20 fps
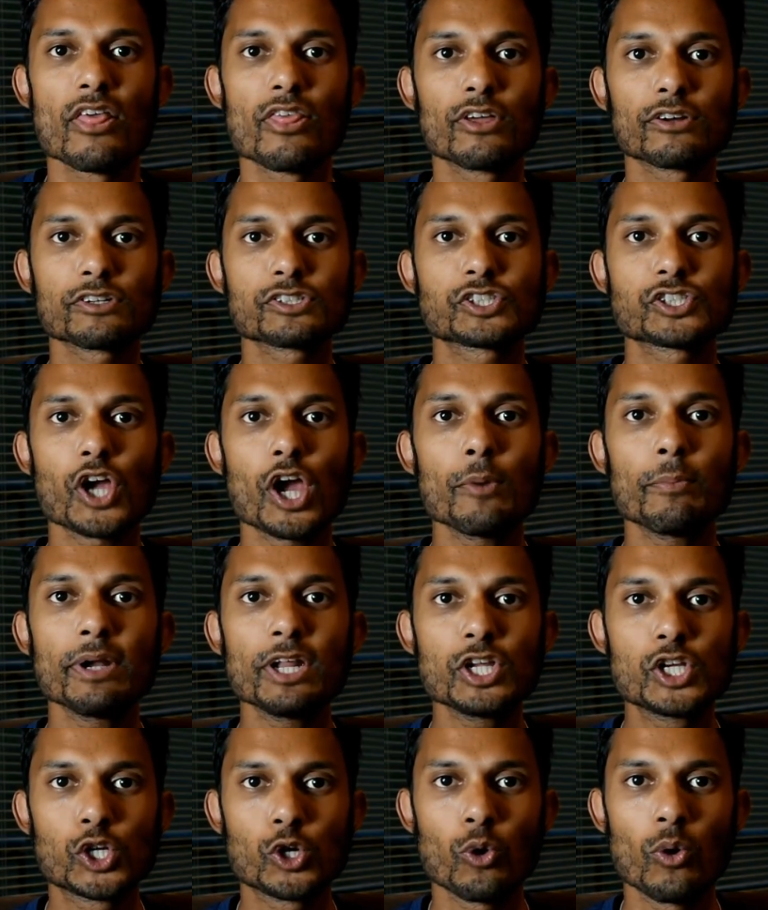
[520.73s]
There are so
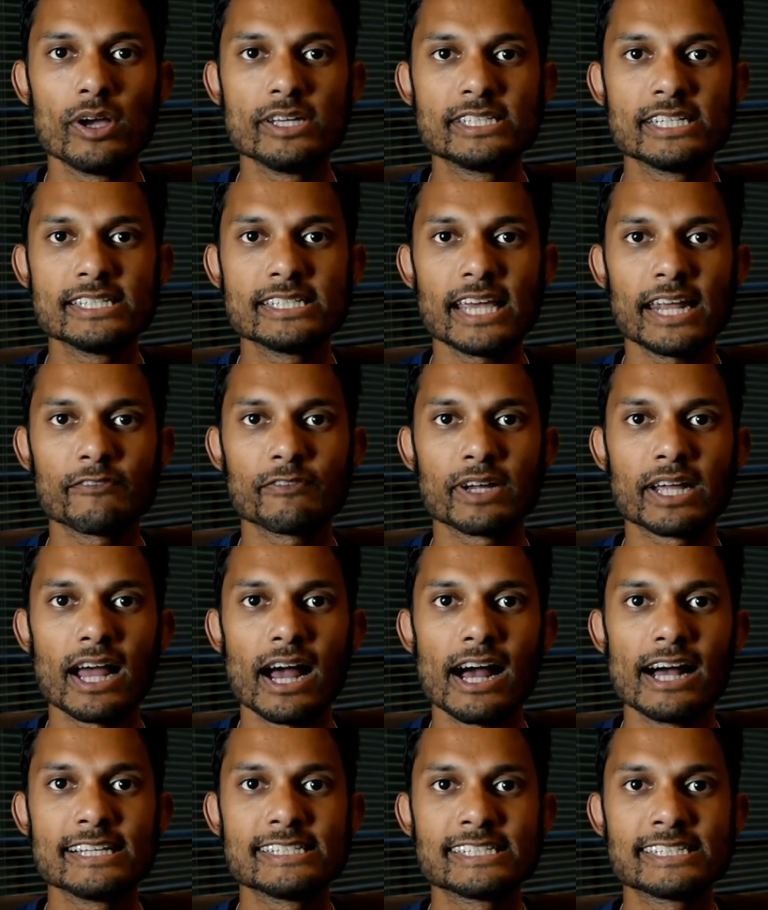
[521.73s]
many choices in
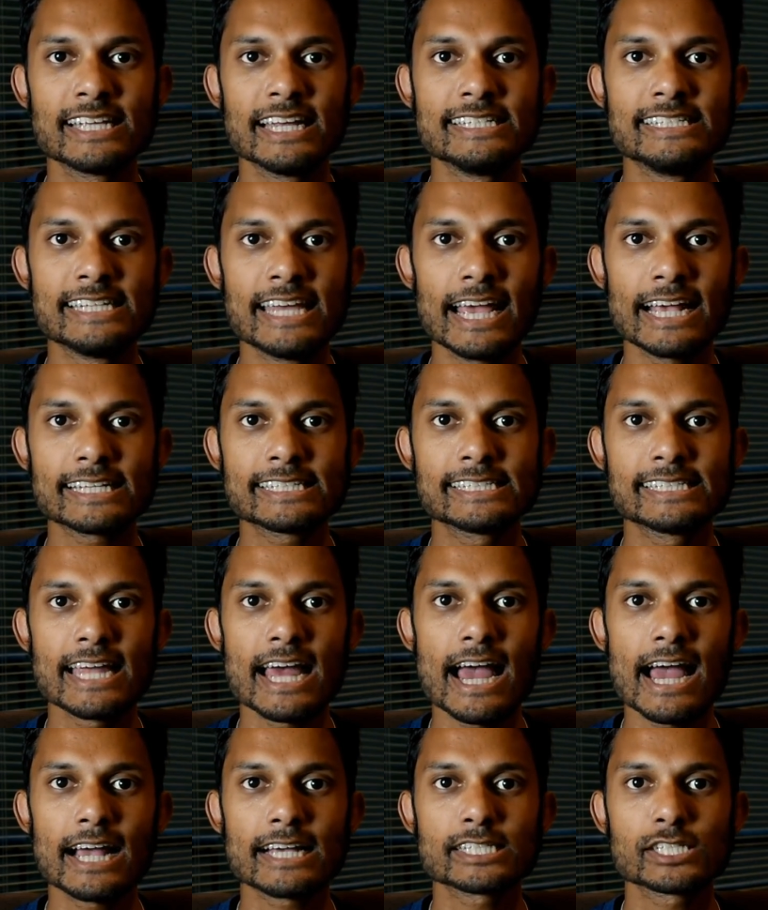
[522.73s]
regards to tech
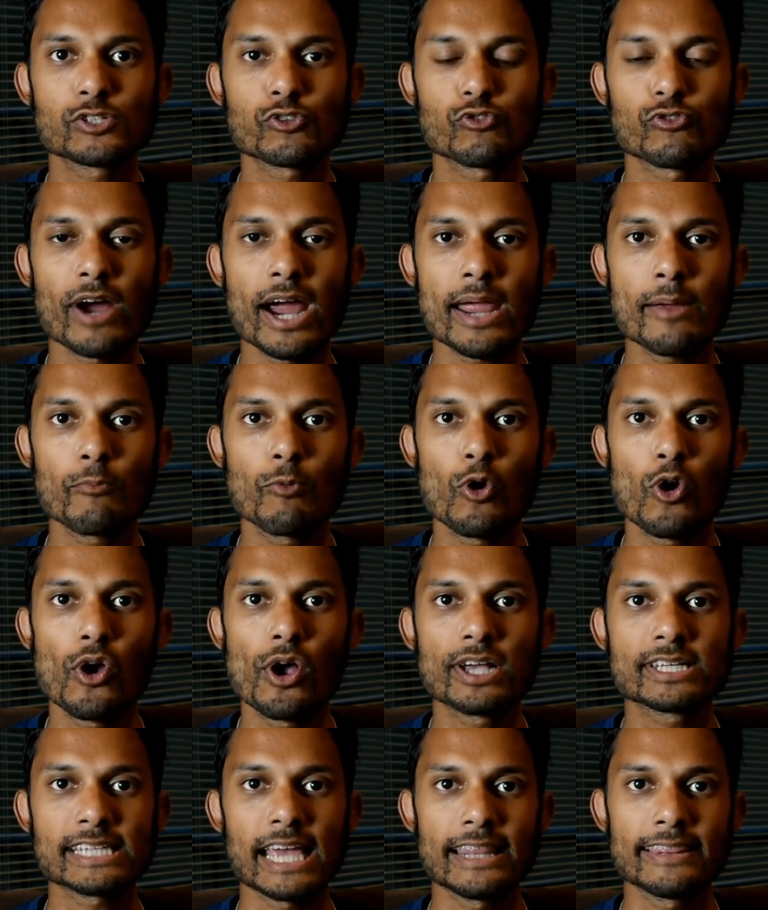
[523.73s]
stacks,
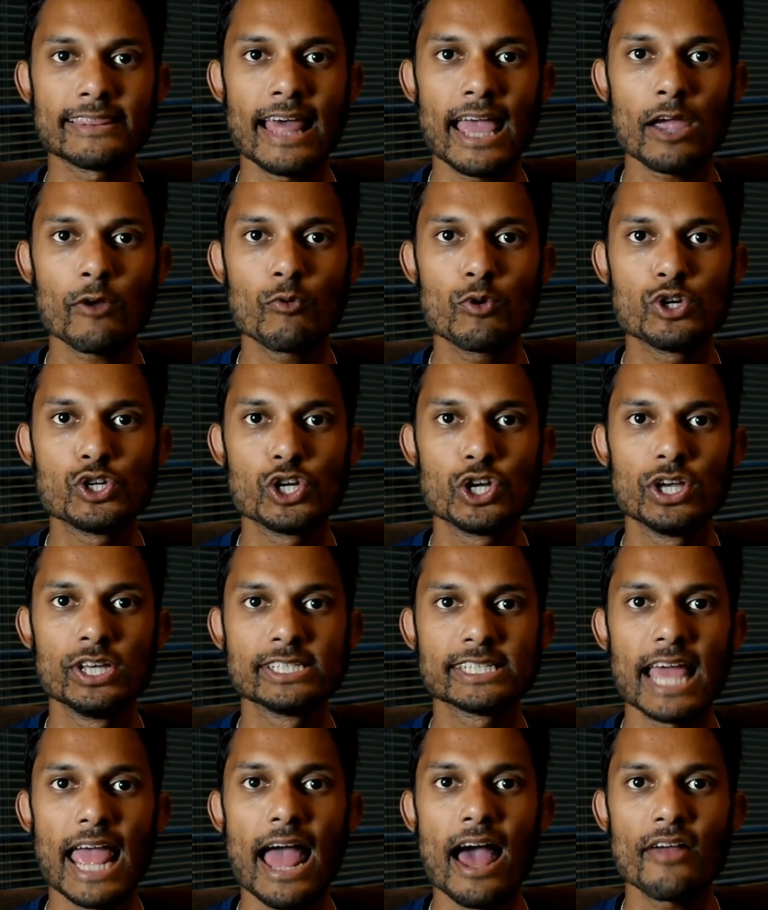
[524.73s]
frameworks, and
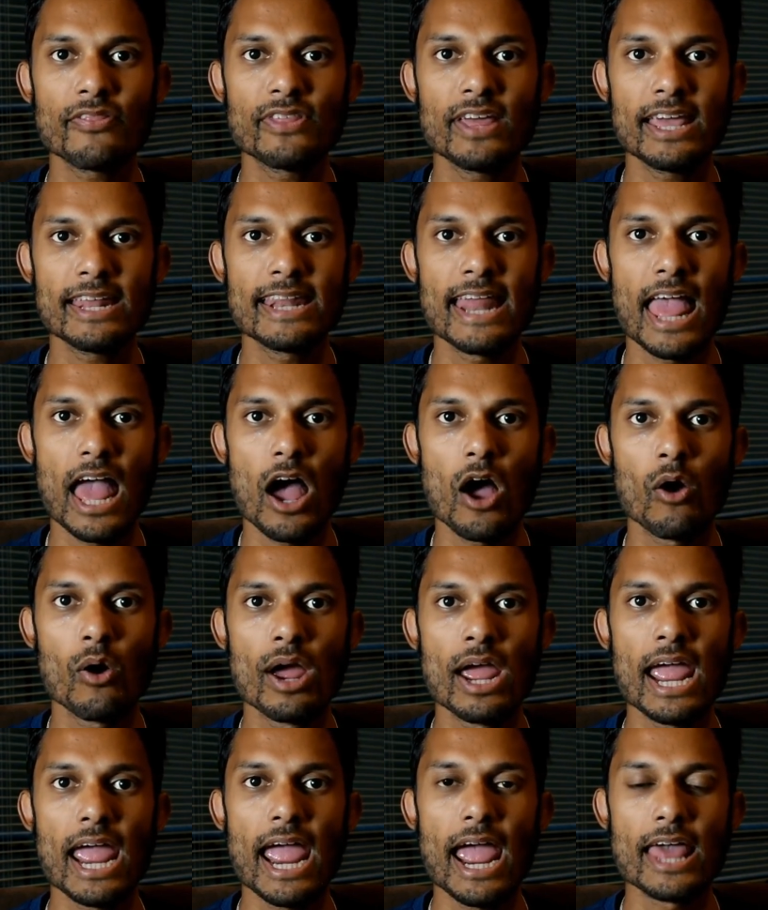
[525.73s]
languages out there now
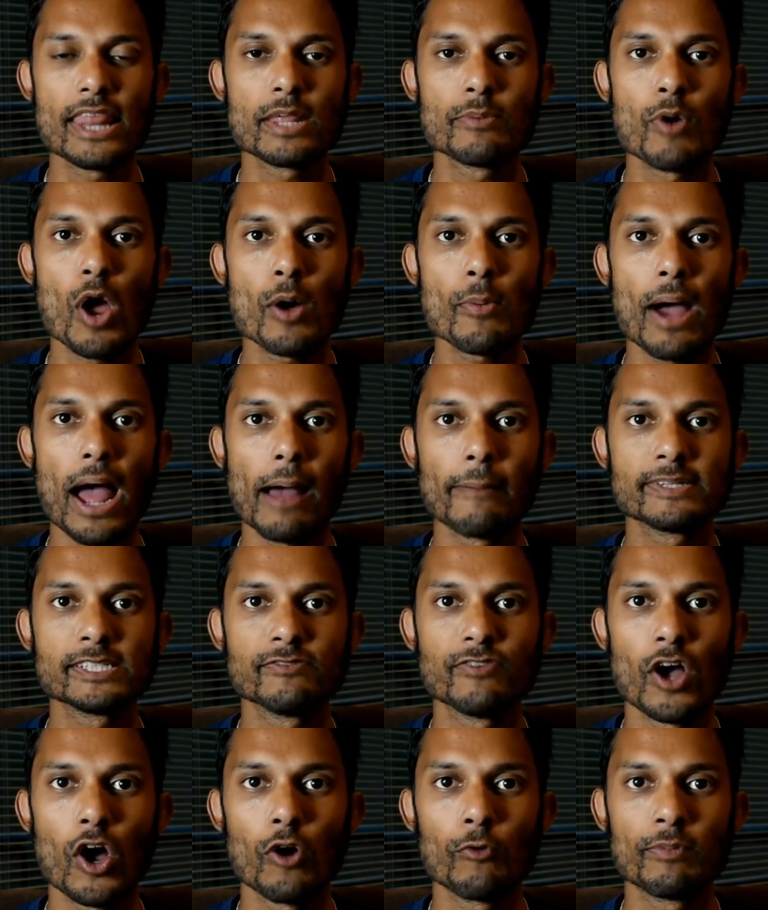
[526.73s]
in the mobile app
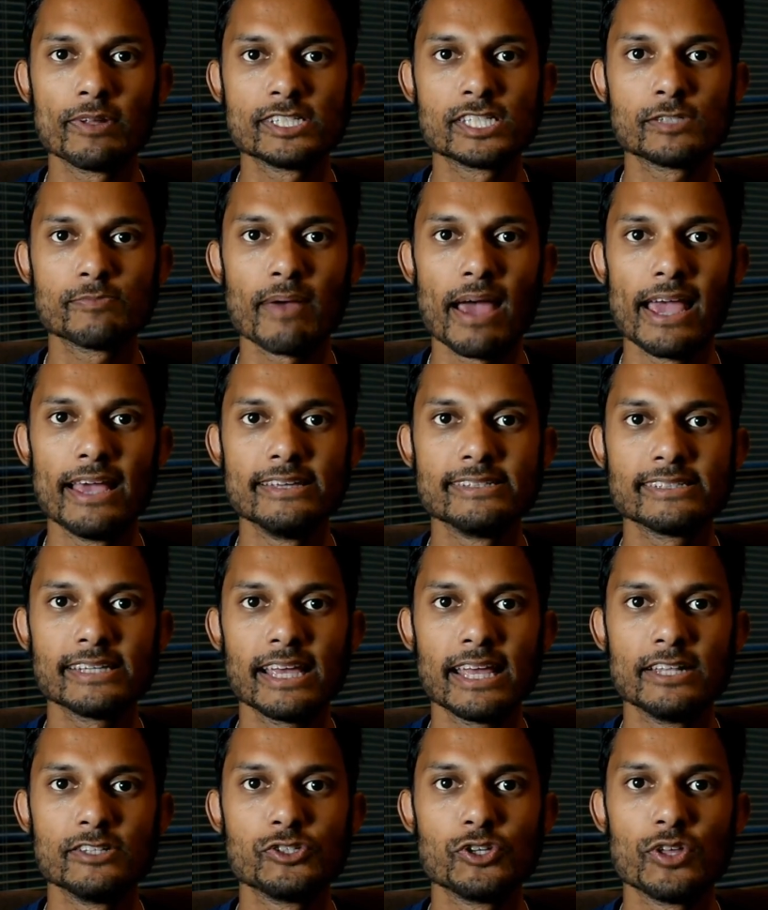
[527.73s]
development space
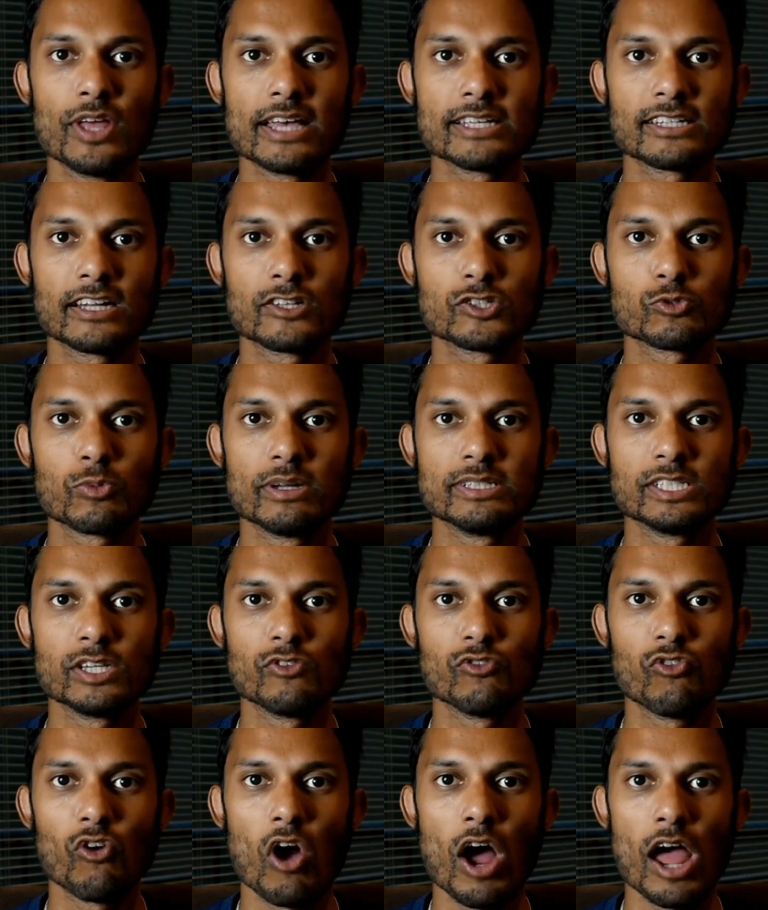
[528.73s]
in
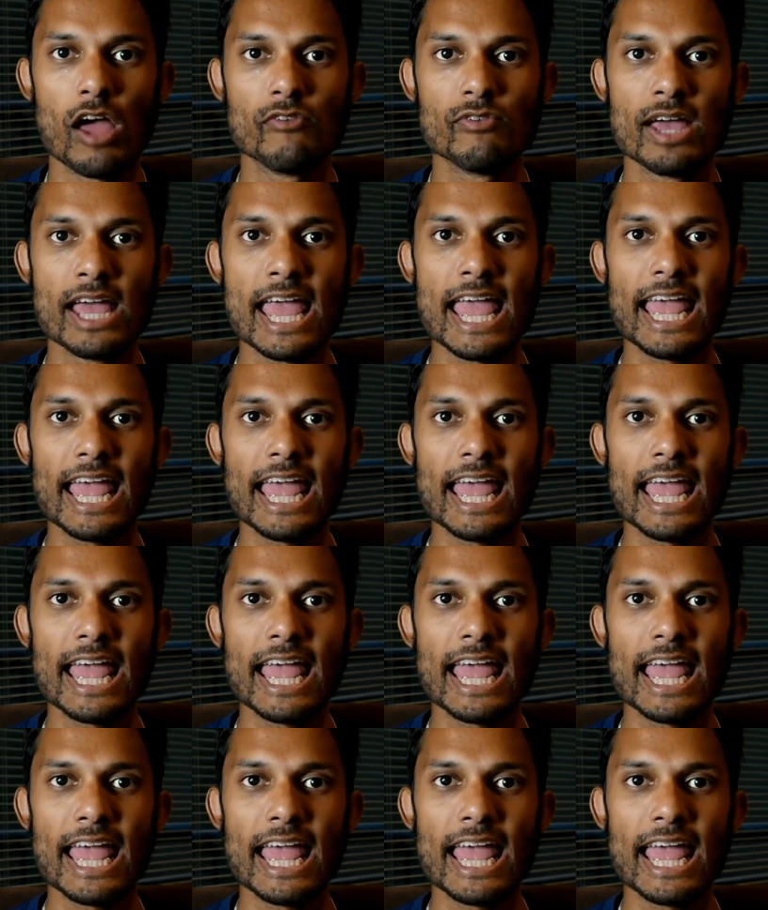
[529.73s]
2025.